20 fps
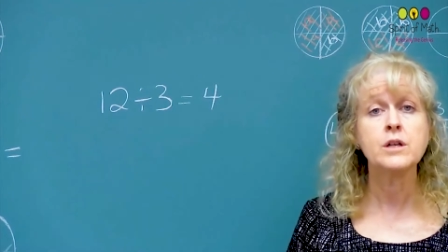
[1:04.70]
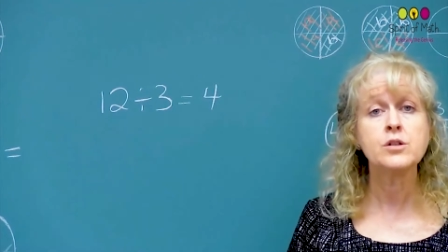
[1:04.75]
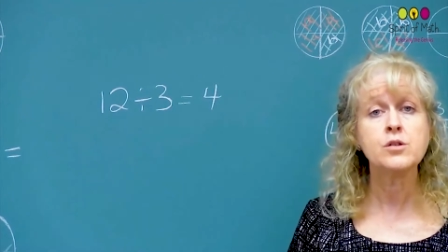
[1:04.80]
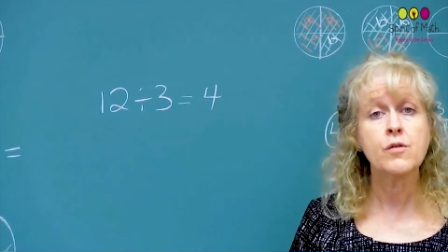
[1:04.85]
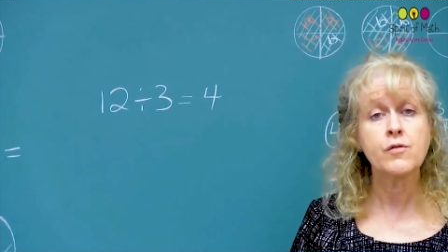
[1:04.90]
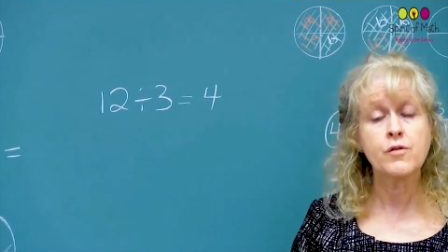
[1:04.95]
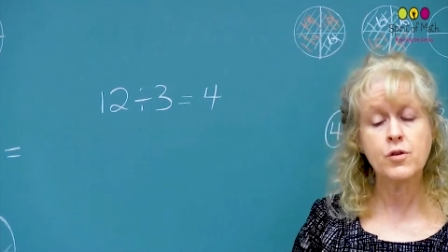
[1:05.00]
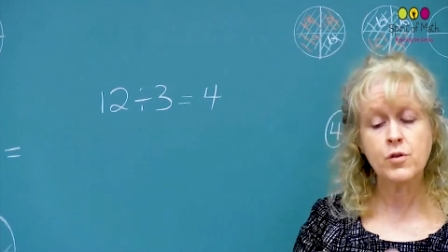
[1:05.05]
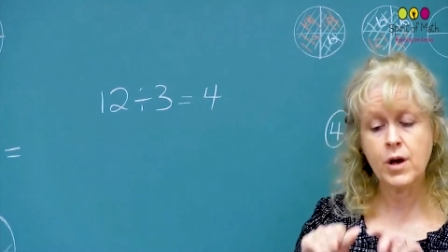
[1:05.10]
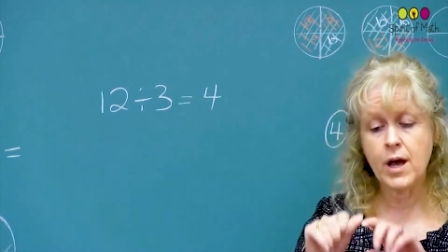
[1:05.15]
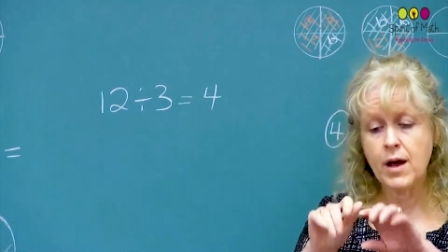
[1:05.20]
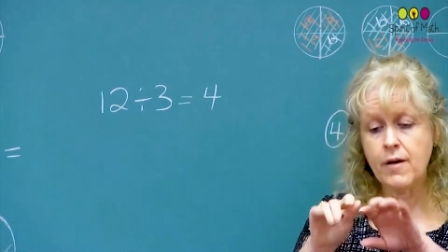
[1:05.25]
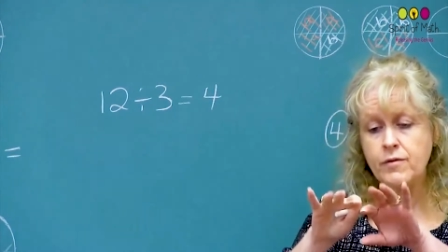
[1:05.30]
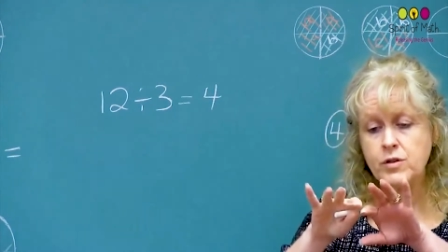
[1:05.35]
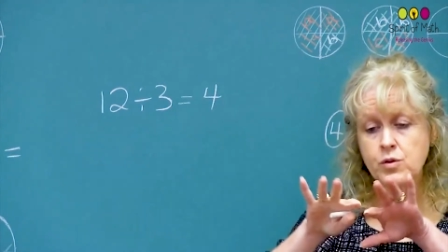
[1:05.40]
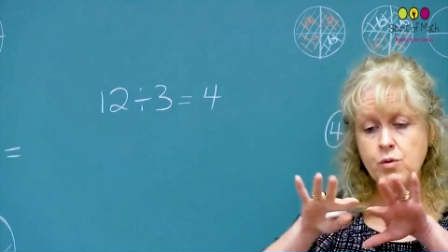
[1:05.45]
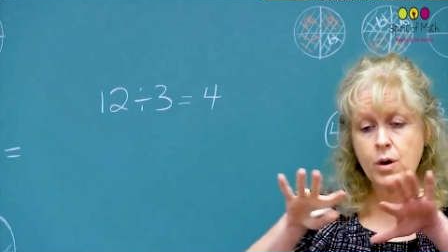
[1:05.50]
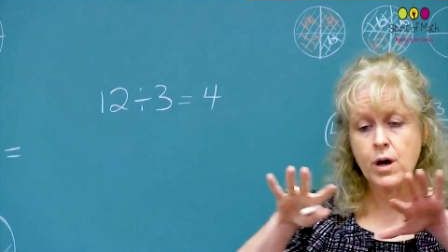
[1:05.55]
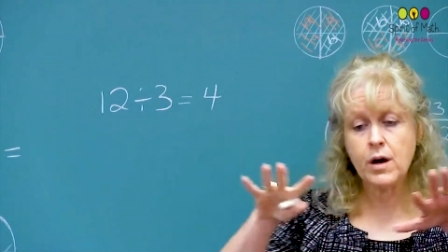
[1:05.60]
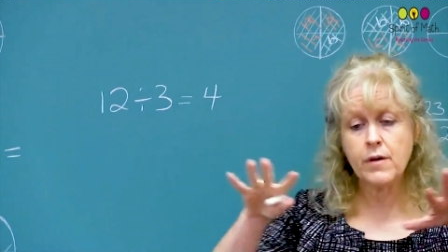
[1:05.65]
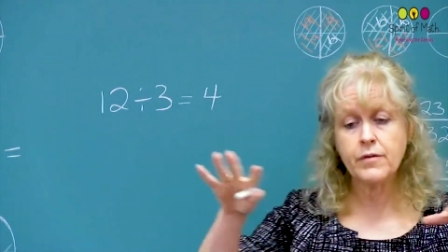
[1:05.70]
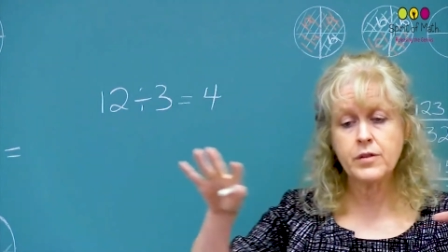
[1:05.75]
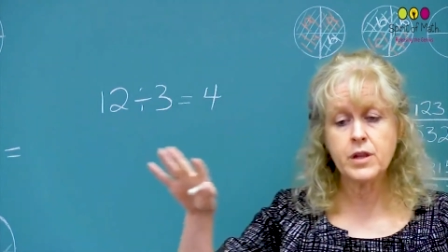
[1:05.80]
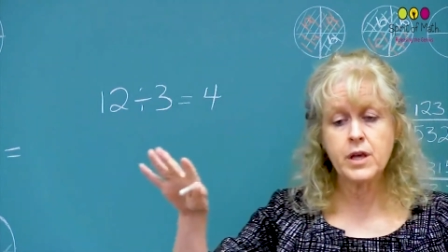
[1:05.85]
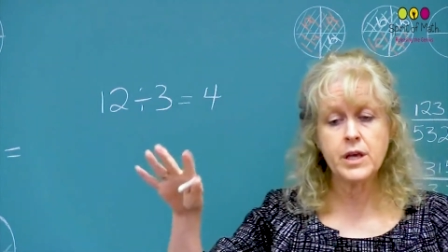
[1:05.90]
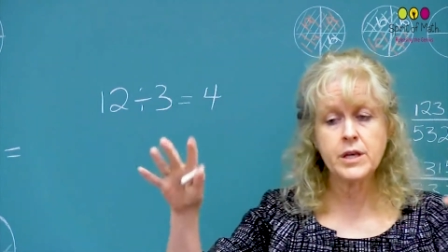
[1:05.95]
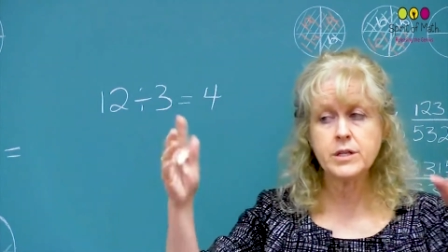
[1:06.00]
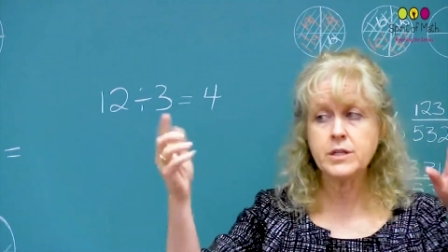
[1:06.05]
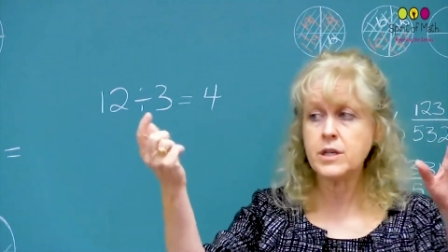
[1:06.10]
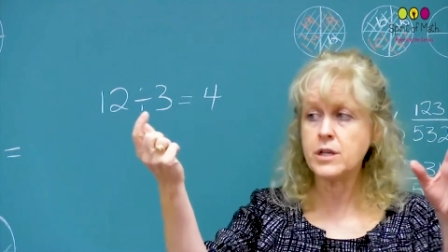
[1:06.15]
So if you have 12
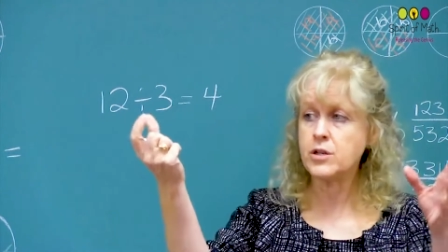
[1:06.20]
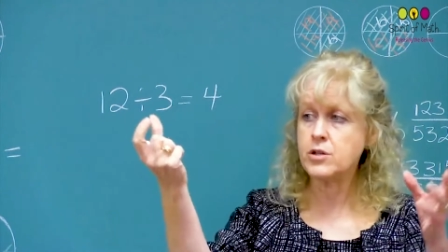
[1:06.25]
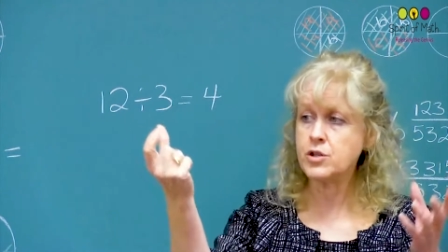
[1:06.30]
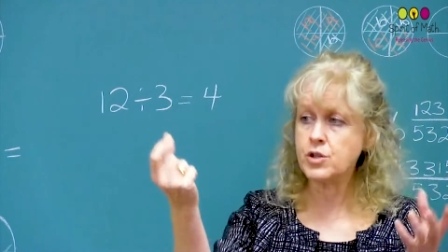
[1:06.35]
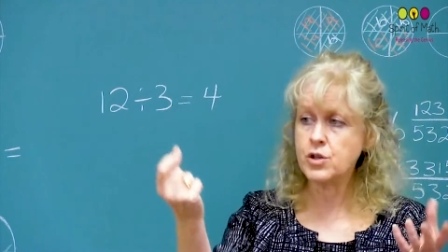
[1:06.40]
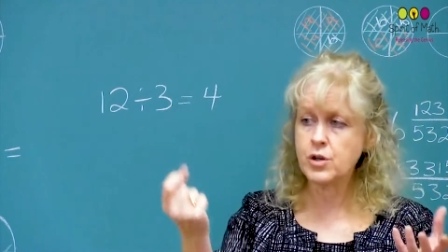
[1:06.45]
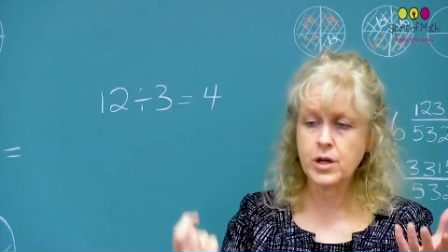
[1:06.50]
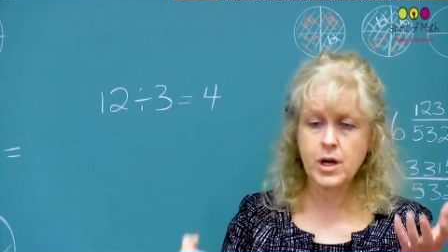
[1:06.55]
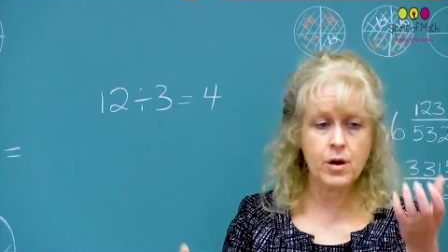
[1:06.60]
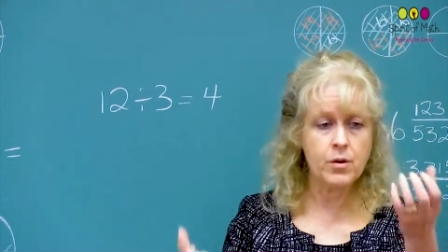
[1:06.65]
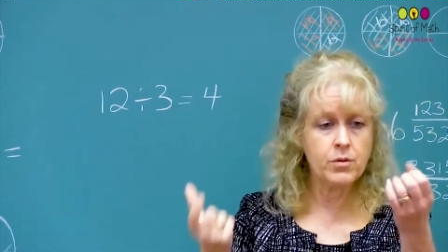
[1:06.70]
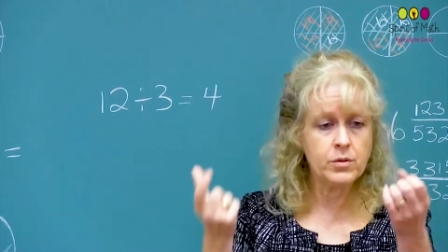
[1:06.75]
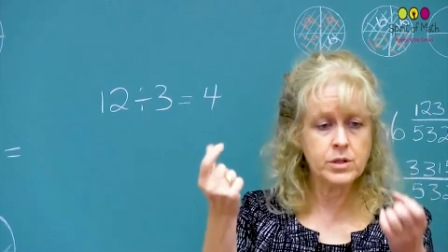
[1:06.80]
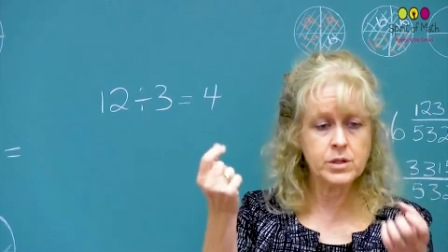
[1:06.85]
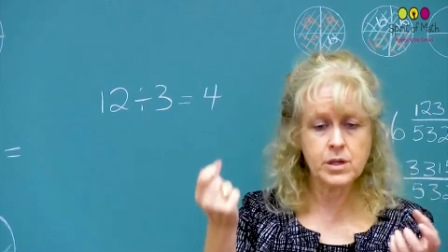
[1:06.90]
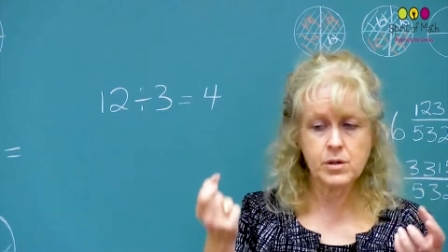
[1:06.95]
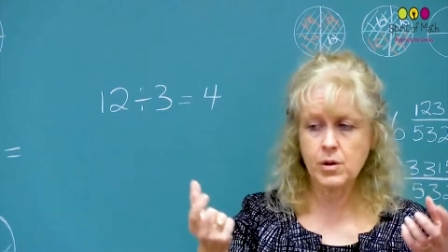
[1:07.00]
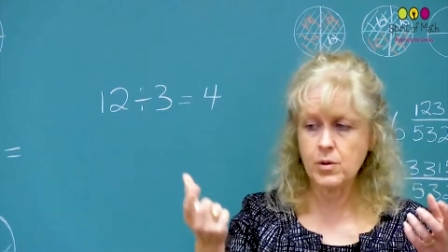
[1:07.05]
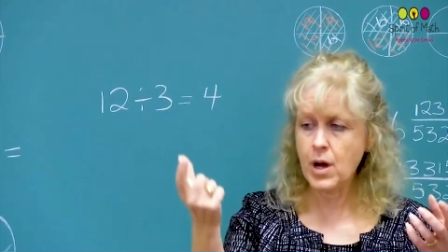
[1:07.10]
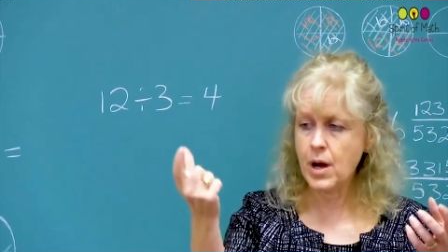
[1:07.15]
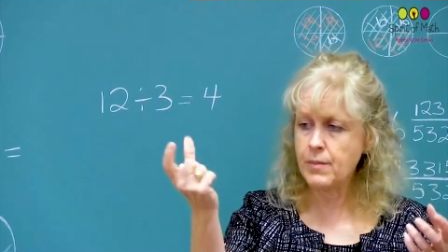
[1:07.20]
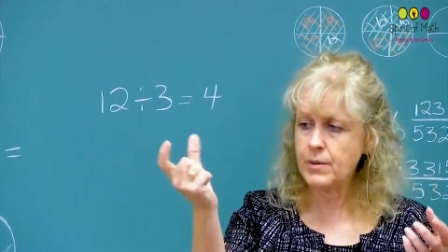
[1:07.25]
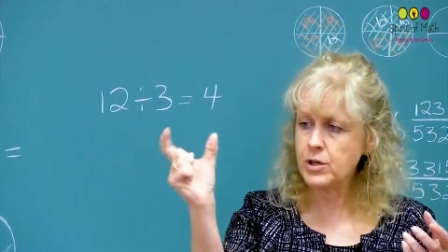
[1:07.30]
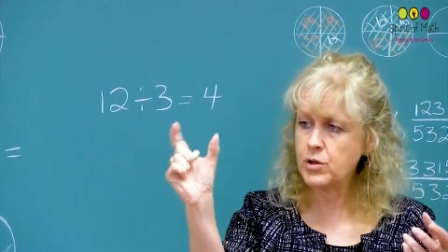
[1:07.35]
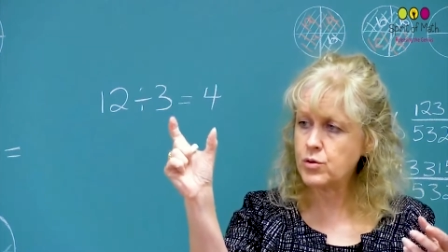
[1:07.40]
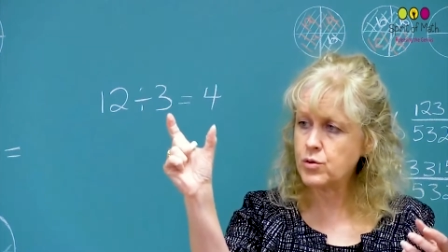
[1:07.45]
things and you took out um,